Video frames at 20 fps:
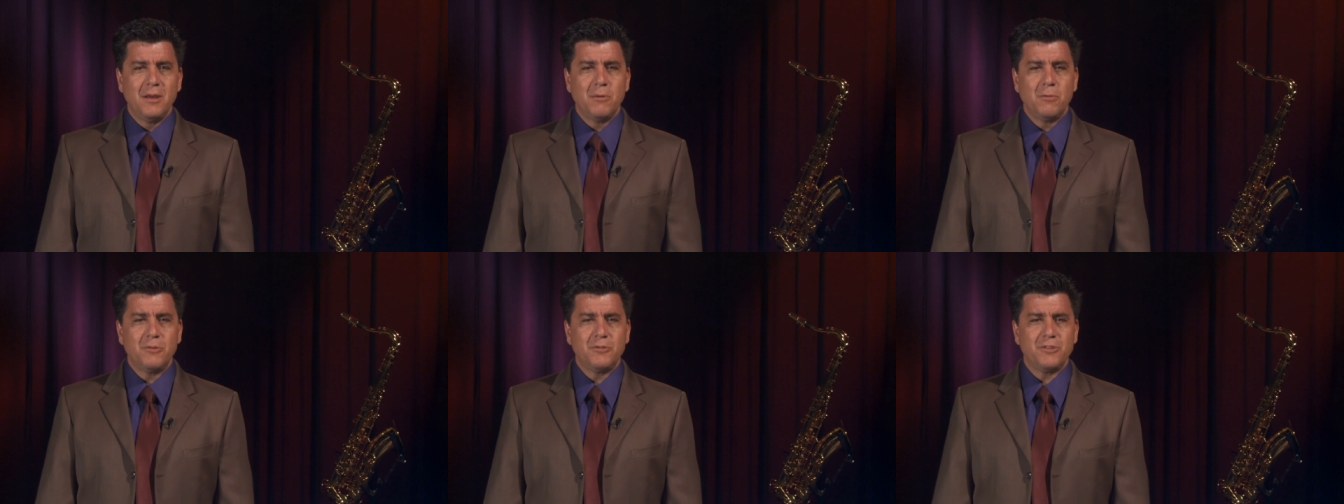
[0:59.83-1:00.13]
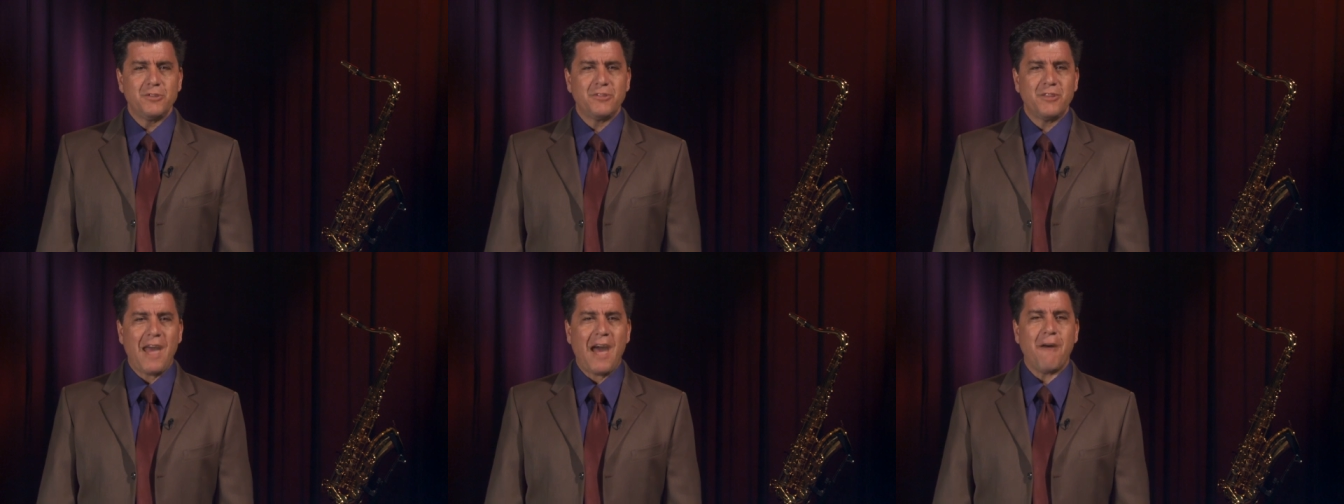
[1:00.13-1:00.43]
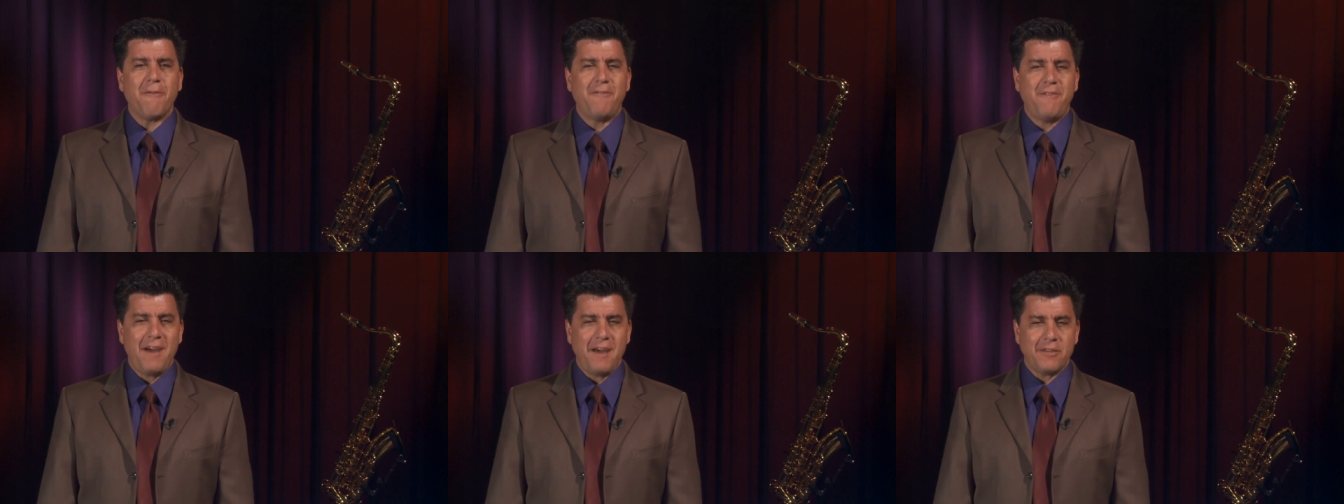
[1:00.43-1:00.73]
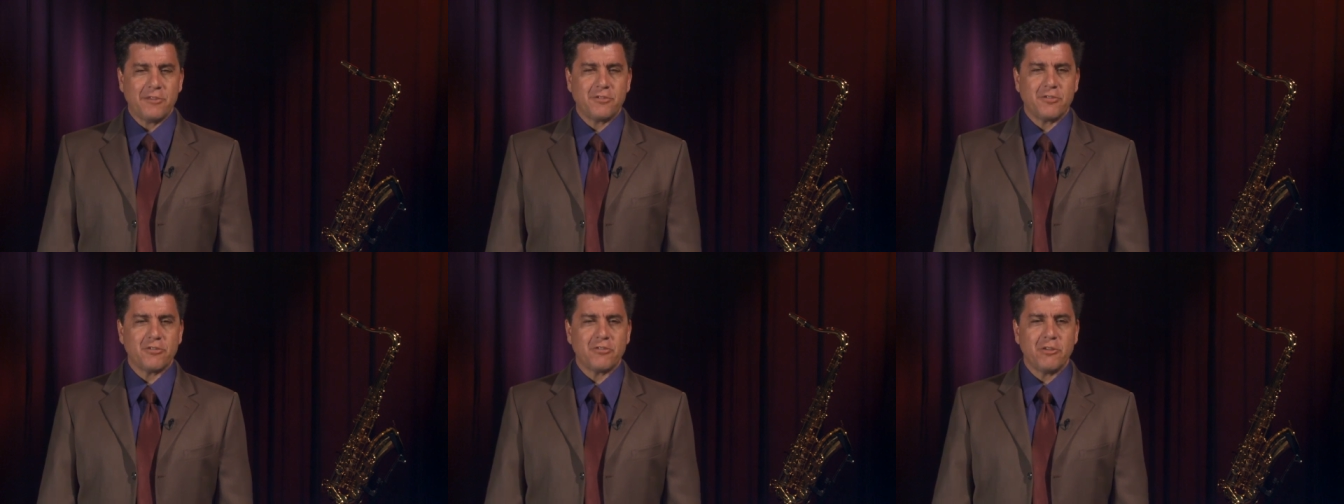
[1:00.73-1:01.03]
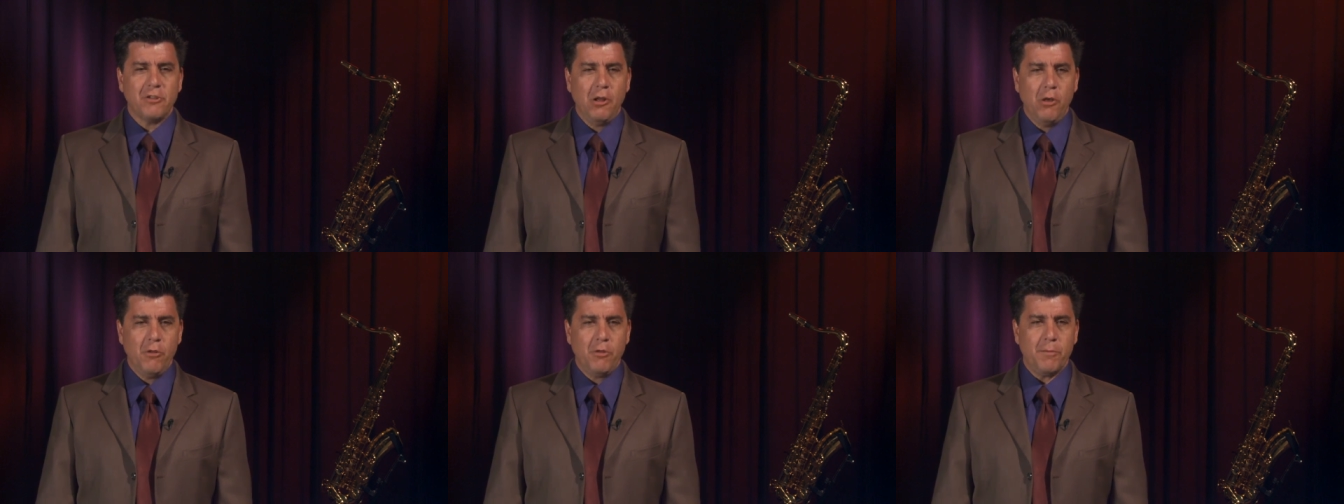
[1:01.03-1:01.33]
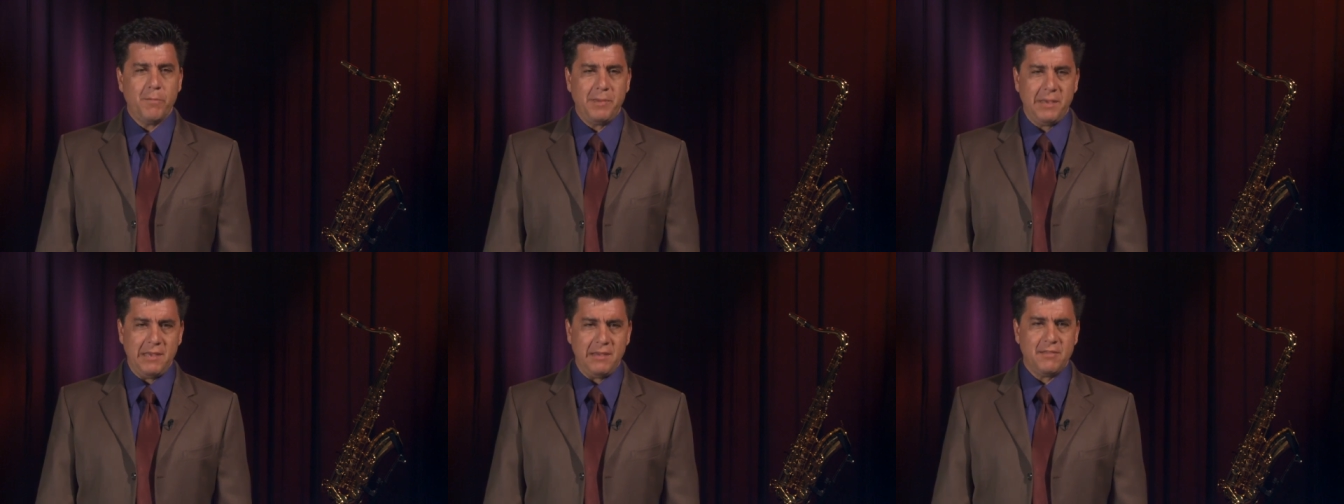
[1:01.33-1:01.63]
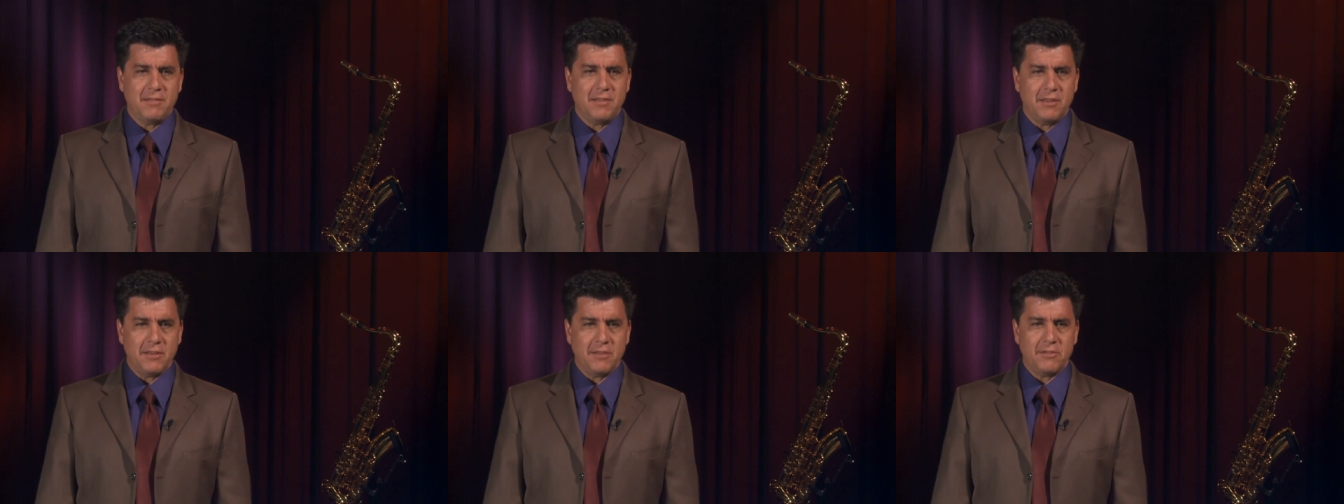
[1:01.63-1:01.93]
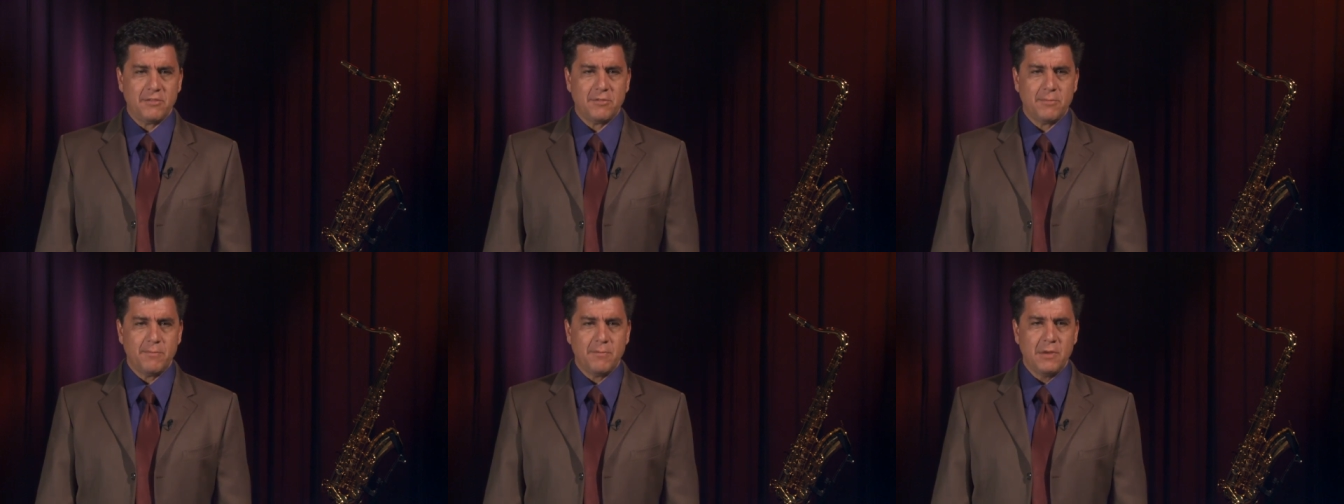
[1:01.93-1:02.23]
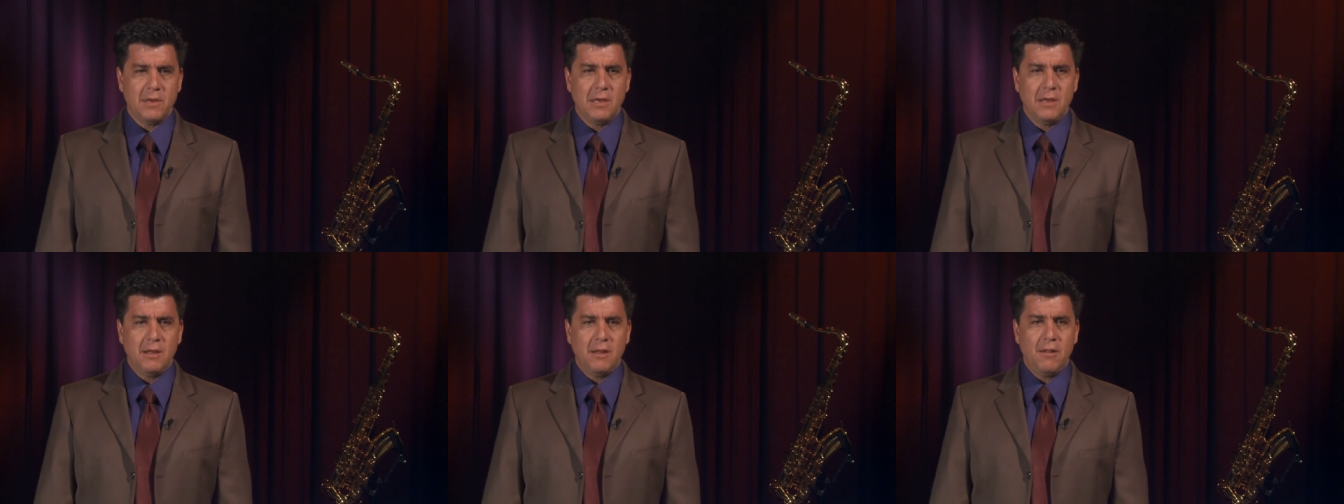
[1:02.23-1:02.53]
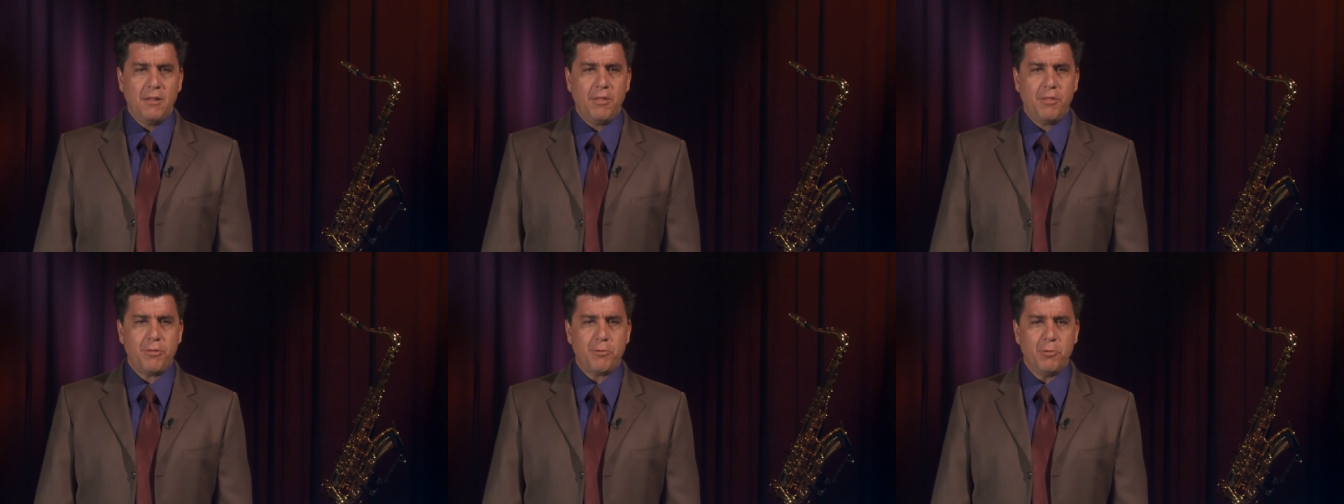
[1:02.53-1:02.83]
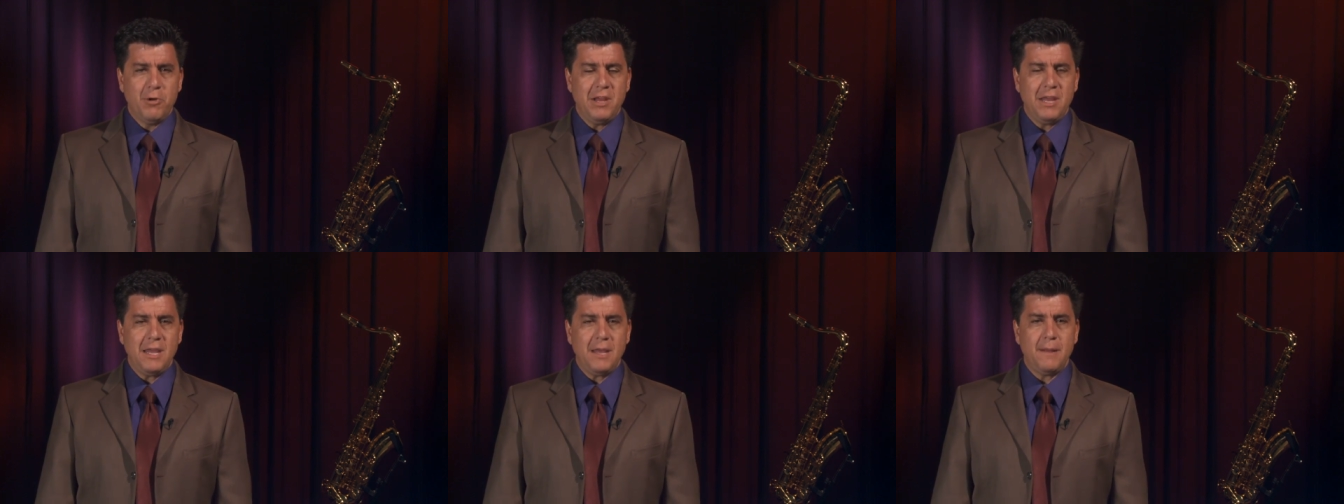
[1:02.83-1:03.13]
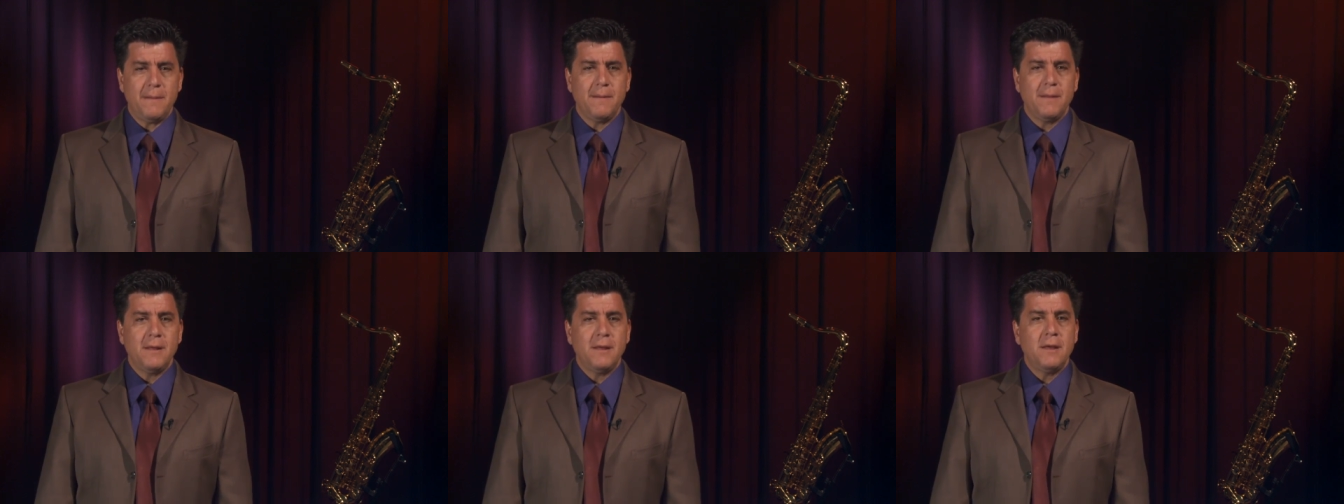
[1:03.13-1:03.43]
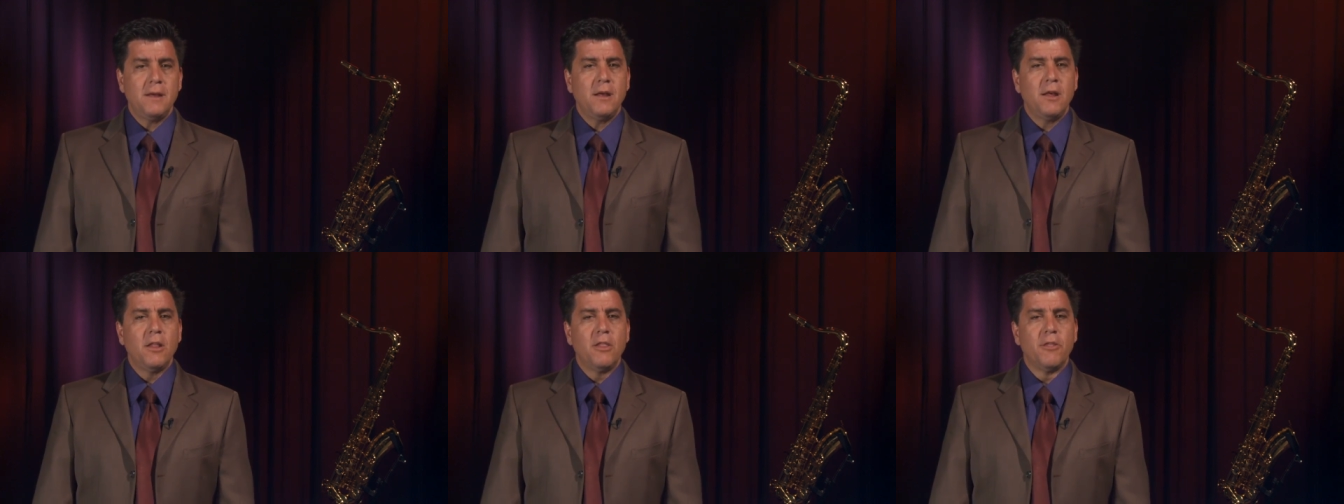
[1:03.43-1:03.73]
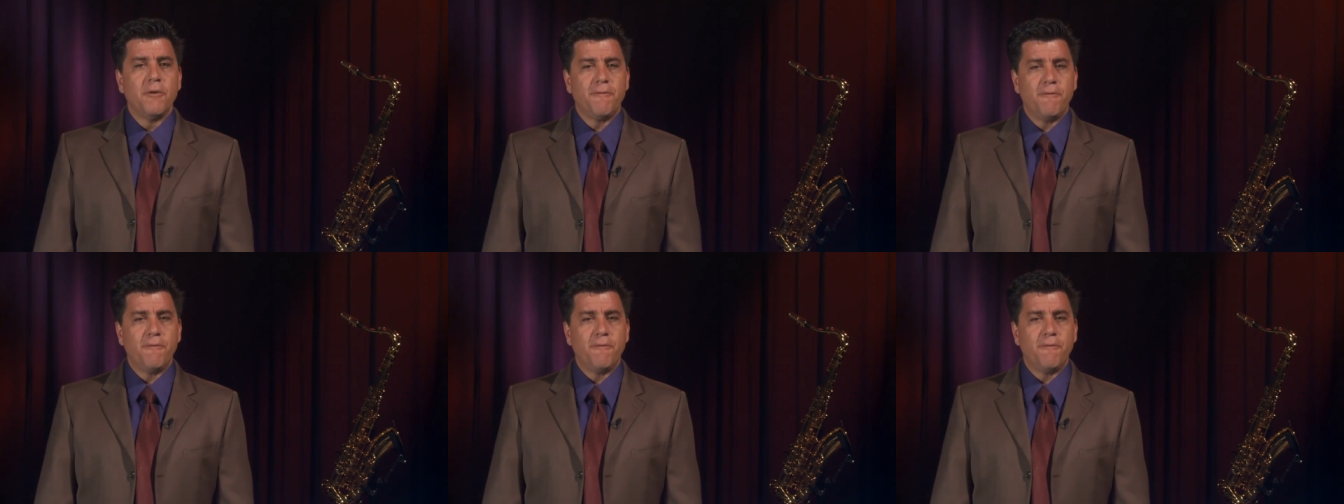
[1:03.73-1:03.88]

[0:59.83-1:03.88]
which is how fast or slow the piece is. Three, the